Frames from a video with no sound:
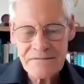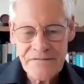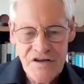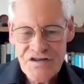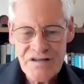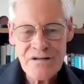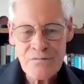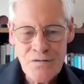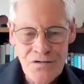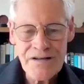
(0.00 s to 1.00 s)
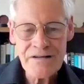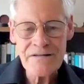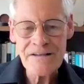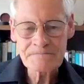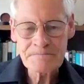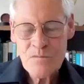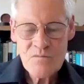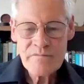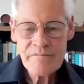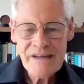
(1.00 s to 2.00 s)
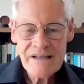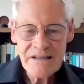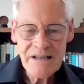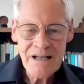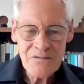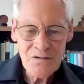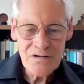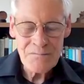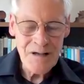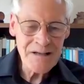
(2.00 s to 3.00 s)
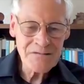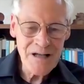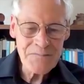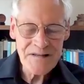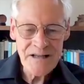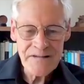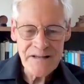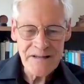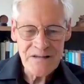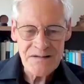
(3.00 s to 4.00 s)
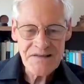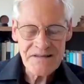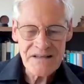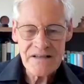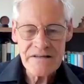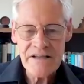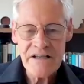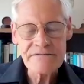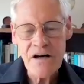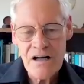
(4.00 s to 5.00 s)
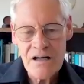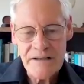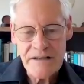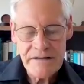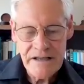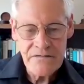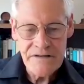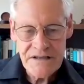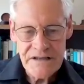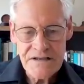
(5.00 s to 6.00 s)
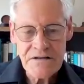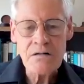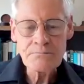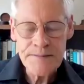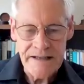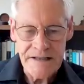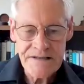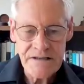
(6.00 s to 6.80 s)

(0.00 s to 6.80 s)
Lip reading: the fish in the water and, all the microbes and everything else, the environment there is complex.